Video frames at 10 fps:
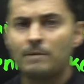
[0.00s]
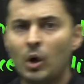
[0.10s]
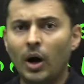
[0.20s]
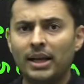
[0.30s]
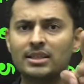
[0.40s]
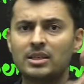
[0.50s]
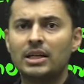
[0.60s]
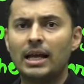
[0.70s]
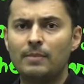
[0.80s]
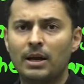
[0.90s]
You
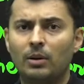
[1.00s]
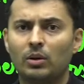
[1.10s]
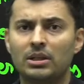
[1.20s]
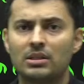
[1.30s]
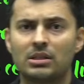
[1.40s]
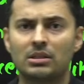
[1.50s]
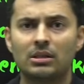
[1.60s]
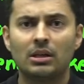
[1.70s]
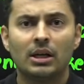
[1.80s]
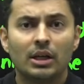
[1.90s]
honestly tell me about
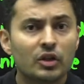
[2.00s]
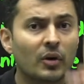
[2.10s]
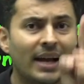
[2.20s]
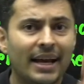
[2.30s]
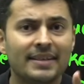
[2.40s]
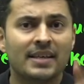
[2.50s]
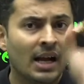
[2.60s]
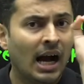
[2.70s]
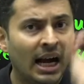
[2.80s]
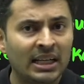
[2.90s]
this. So guys,
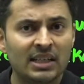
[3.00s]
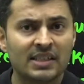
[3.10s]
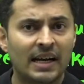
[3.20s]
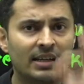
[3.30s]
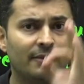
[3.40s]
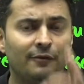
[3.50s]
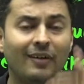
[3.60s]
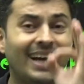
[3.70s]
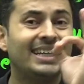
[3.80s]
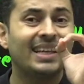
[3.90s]
understand the
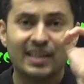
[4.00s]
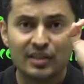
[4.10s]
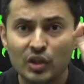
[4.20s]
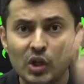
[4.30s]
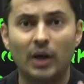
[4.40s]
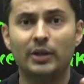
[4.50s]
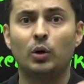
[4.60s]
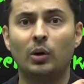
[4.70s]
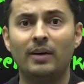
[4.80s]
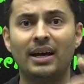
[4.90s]
fight is not
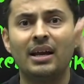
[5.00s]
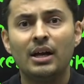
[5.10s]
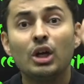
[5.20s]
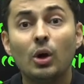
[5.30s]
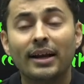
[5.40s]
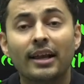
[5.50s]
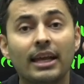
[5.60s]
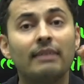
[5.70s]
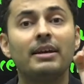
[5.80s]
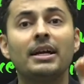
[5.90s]
over. You are
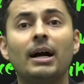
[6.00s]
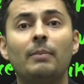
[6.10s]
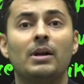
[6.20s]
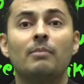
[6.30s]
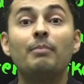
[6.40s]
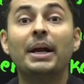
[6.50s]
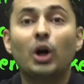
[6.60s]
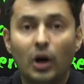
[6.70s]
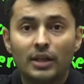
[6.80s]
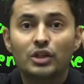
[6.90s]
giving up
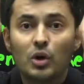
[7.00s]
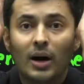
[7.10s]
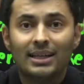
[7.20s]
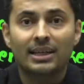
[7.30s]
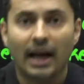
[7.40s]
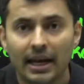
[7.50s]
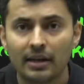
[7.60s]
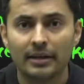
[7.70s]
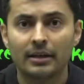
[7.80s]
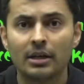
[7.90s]
because you are
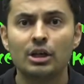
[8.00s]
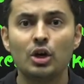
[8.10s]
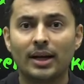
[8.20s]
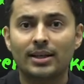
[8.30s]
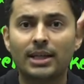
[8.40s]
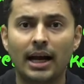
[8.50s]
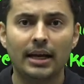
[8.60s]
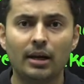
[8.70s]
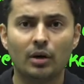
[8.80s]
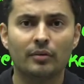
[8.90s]
tired. You are
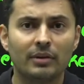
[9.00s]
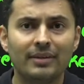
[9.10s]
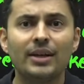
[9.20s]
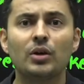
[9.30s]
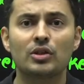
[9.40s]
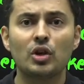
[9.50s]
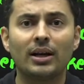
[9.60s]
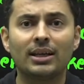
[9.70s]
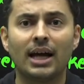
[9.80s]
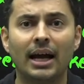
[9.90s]
tired of the videos. You
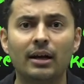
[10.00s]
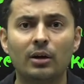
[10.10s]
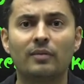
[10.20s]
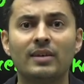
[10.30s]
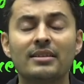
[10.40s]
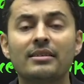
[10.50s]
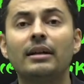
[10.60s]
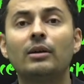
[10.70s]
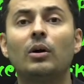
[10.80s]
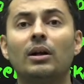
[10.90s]
are tired of
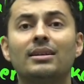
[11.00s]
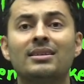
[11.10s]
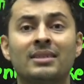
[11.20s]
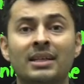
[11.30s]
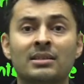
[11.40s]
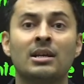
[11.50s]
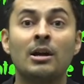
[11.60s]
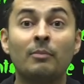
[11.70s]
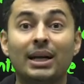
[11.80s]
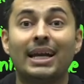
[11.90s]
listening to all these things.
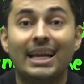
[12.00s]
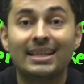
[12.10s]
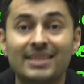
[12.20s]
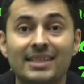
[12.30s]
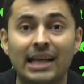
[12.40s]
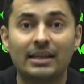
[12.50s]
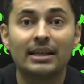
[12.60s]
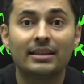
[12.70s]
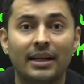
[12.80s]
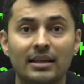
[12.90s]
But
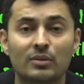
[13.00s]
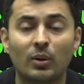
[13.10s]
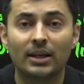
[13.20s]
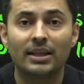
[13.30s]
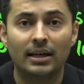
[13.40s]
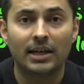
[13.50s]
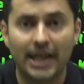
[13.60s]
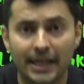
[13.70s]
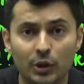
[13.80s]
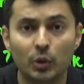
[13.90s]
exactly that is what they are
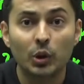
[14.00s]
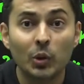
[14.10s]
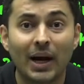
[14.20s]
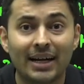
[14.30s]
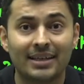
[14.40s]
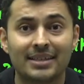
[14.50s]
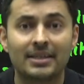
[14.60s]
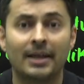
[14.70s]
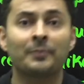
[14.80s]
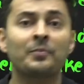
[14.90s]
trying to do.
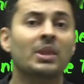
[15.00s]
Understand.